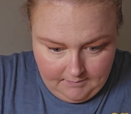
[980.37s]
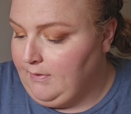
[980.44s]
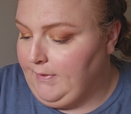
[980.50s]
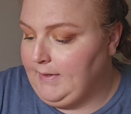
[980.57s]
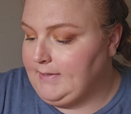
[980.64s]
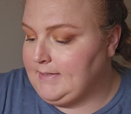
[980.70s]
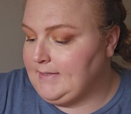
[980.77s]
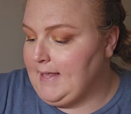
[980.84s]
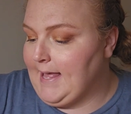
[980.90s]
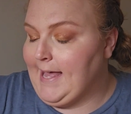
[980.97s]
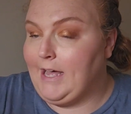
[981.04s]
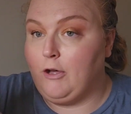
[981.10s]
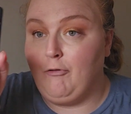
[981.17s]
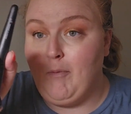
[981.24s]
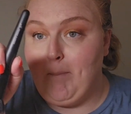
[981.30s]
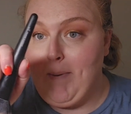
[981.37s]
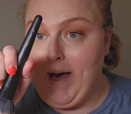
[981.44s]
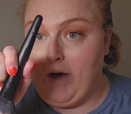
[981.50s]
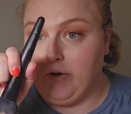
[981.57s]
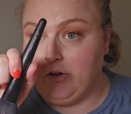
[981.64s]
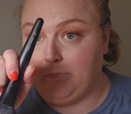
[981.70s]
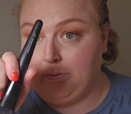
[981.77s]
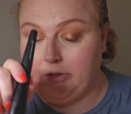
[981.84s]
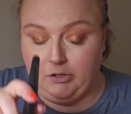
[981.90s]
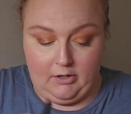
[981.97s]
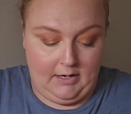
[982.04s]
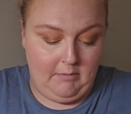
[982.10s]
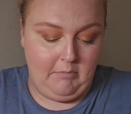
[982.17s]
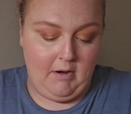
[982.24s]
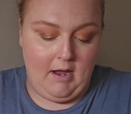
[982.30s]
This is the e.l.f. powder
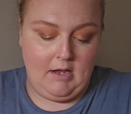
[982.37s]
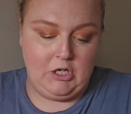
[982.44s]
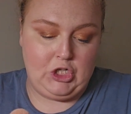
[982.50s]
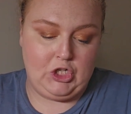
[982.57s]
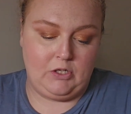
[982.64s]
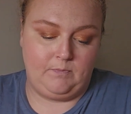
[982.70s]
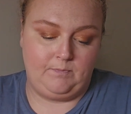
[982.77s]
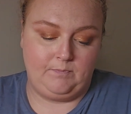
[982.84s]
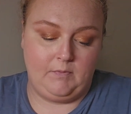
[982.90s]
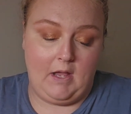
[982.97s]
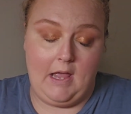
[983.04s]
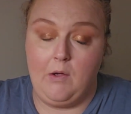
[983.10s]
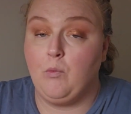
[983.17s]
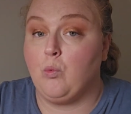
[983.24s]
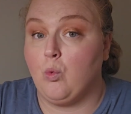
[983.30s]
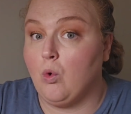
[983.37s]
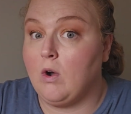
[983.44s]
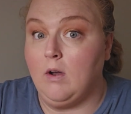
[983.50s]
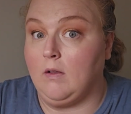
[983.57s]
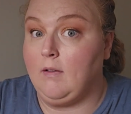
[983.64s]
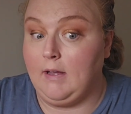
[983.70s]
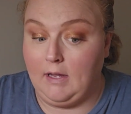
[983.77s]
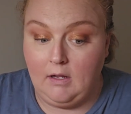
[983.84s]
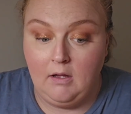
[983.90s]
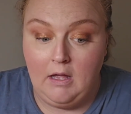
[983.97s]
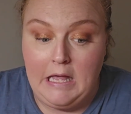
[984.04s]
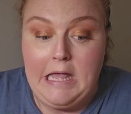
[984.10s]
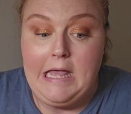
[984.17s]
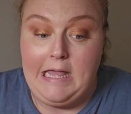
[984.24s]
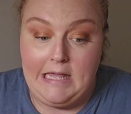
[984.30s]
blurring brush. It really
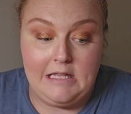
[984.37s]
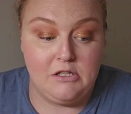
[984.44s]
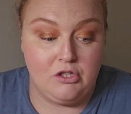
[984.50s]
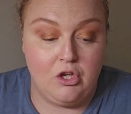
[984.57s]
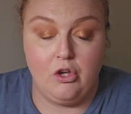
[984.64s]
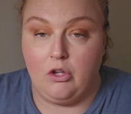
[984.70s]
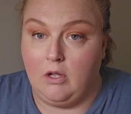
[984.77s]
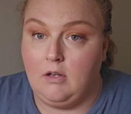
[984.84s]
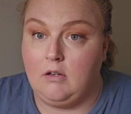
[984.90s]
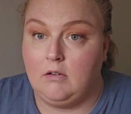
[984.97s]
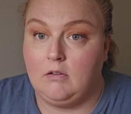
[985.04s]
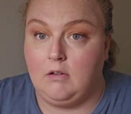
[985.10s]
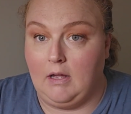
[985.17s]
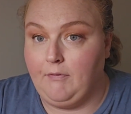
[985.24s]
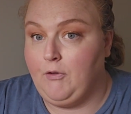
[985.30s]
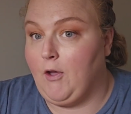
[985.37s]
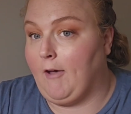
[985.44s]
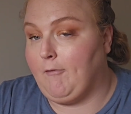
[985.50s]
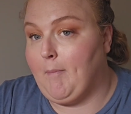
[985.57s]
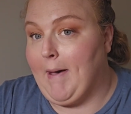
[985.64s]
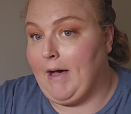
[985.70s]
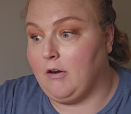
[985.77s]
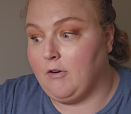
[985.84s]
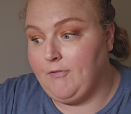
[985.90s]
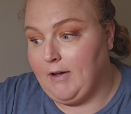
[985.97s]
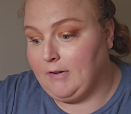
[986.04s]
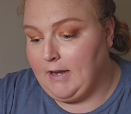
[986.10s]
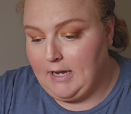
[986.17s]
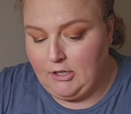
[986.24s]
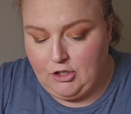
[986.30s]
is good if you have a powder
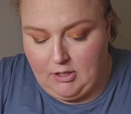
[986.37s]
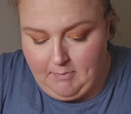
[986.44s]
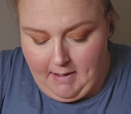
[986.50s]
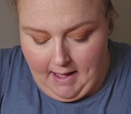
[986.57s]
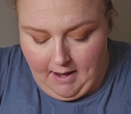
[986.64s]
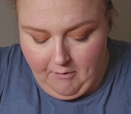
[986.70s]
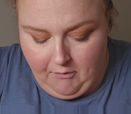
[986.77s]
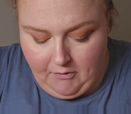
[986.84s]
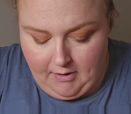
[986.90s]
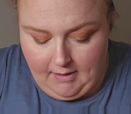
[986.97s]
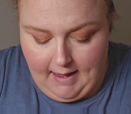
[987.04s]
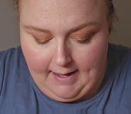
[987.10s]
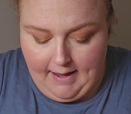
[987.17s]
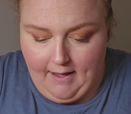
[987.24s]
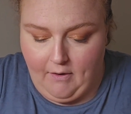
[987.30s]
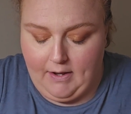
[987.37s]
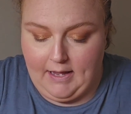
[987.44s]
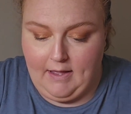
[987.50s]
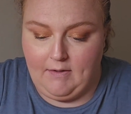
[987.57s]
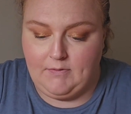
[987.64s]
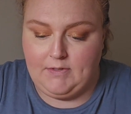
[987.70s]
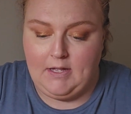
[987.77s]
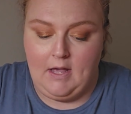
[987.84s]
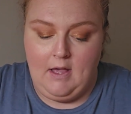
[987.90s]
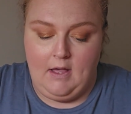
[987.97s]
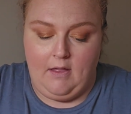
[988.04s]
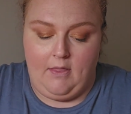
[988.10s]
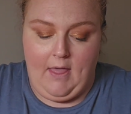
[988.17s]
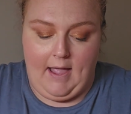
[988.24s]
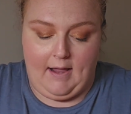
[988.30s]
foundation, but I really like how it gives
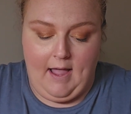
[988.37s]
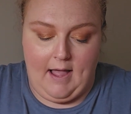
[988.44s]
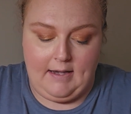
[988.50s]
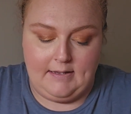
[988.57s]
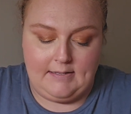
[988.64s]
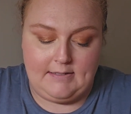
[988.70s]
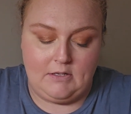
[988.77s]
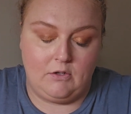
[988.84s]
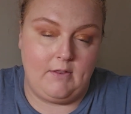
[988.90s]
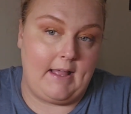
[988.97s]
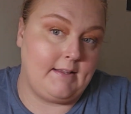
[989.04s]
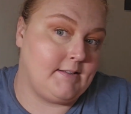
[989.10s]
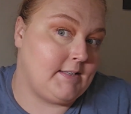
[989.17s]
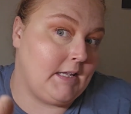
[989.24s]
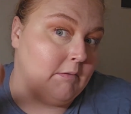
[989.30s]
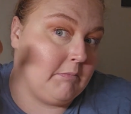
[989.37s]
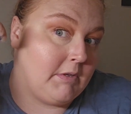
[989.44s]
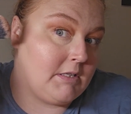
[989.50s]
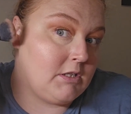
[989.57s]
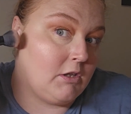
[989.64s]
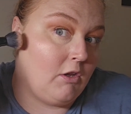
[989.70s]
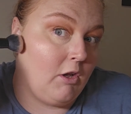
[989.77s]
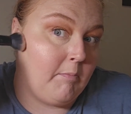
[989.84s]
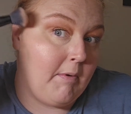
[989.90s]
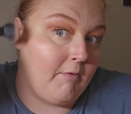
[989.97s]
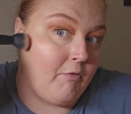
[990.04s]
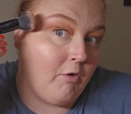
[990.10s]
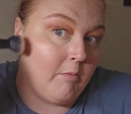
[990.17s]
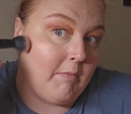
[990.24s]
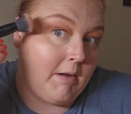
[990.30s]
that kind of still that seamless look, but
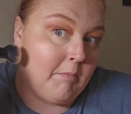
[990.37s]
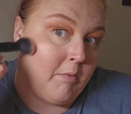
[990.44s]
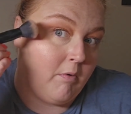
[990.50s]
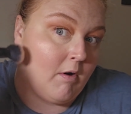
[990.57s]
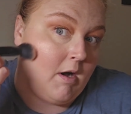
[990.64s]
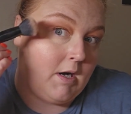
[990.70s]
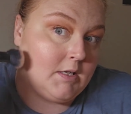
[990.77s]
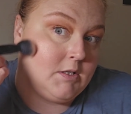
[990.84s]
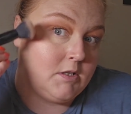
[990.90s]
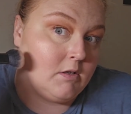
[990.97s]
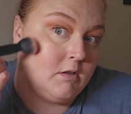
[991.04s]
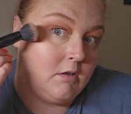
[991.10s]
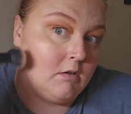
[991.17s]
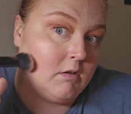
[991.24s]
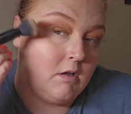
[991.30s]
for my bronzer.